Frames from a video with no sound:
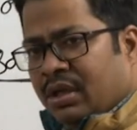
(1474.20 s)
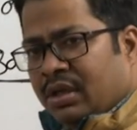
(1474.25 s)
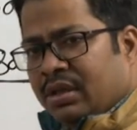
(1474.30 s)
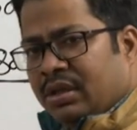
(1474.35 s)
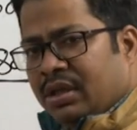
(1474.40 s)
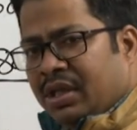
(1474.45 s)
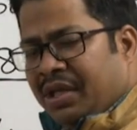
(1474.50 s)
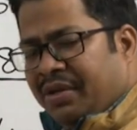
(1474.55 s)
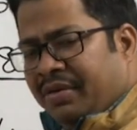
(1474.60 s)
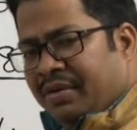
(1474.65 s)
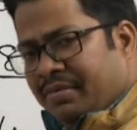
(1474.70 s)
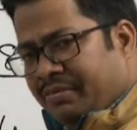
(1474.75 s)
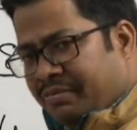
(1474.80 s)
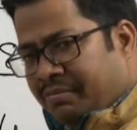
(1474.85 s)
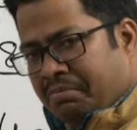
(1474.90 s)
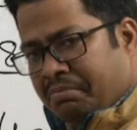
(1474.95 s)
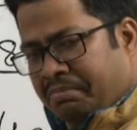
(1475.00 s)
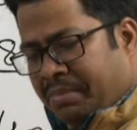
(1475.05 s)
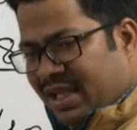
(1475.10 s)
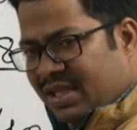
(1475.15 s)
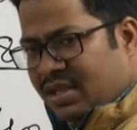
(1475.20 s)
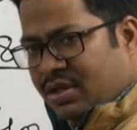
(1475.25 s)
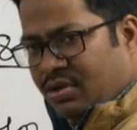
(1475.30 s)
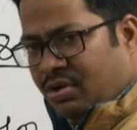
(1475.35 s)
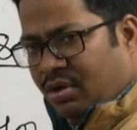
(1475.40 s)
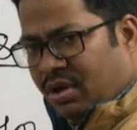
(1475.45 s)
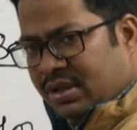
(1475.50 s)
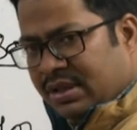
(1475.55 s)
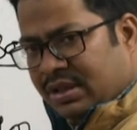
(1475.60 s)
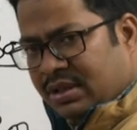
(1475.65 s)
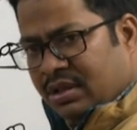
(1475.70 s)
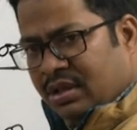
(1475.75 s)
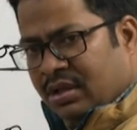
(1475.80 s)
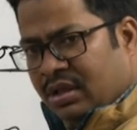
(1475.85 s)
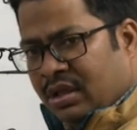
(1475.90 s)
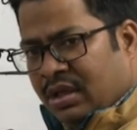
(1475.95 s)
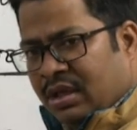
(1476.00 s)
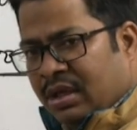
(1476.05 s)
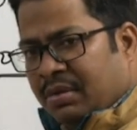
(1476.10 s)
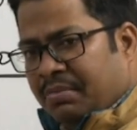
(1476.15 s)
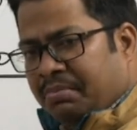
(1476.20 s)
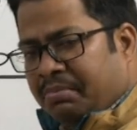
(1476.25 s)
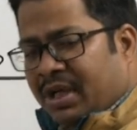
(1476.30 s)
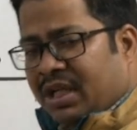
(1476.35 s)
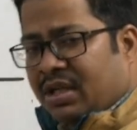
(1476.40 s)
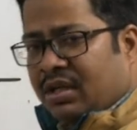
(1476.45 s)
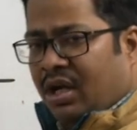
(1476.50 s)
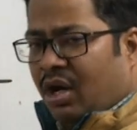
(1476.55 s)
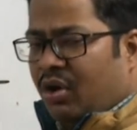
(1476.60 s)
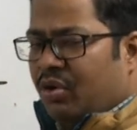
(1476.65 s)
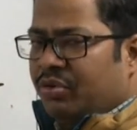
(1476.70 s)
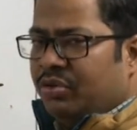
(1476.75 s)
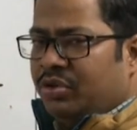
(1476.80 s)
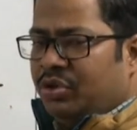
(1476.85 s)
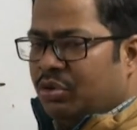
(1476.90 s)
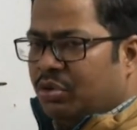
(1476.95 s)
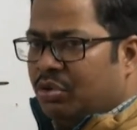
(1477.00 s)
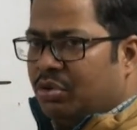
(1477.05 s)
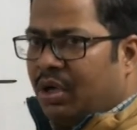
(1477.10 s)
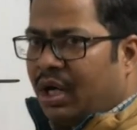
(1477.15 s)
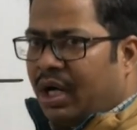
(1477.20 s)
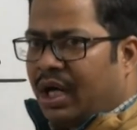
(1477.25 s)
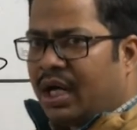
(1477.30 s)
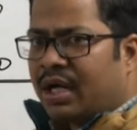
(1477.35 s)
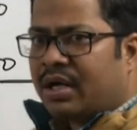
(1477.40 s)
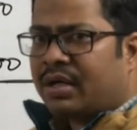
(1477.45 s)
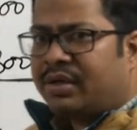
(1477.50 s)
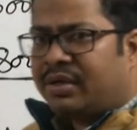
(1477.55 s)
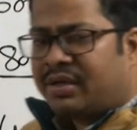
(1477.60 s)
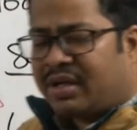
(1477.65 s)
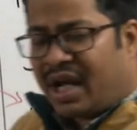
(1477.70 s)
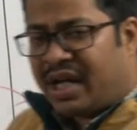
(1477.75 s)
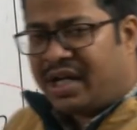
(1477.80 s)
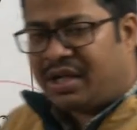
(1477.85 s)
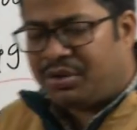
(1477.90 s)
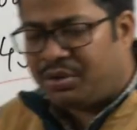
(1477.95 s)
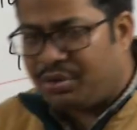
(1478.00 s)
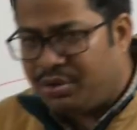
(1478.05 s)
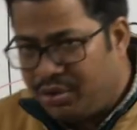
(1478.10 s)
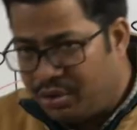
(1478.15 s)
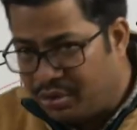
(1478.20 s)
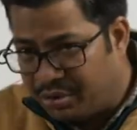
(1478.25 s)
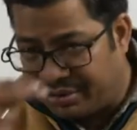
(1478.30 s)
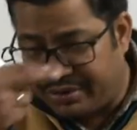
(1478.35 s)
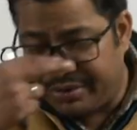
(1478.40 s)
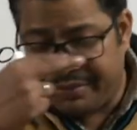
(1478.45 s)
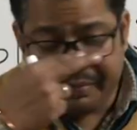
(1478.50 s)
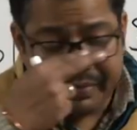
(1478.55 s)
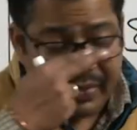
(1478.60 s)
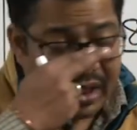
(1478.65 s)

the best cost, but now you are trying to use